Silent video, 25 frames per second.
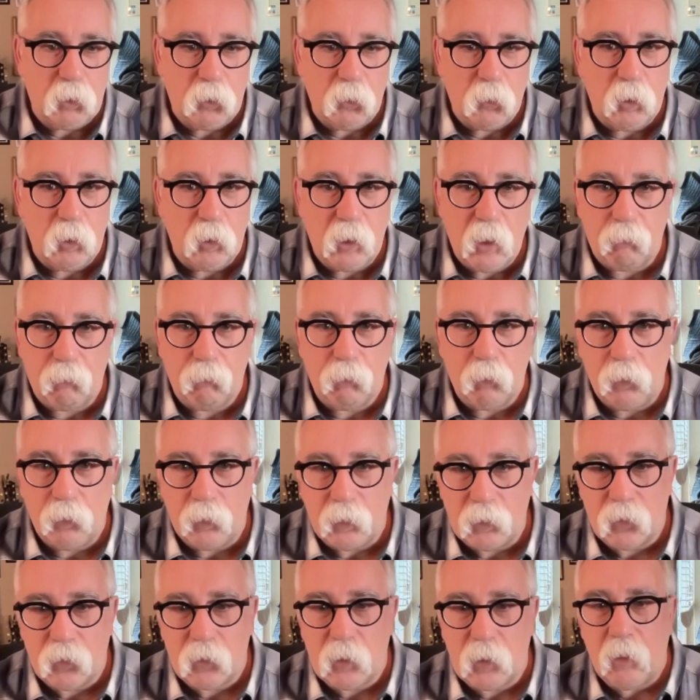do enough in
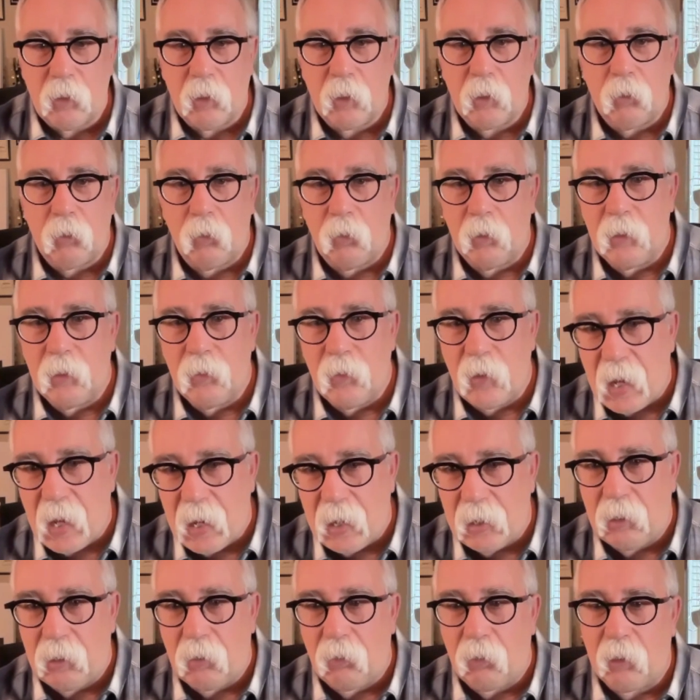this area or in
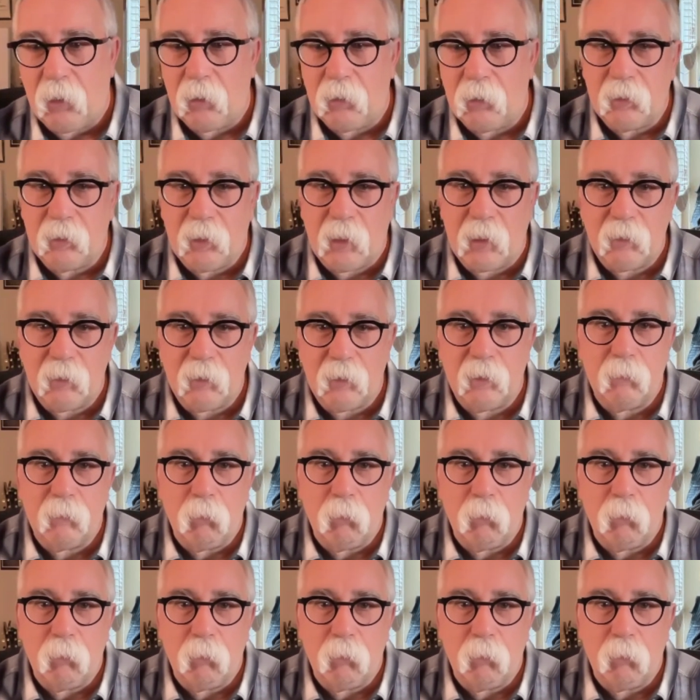that area get,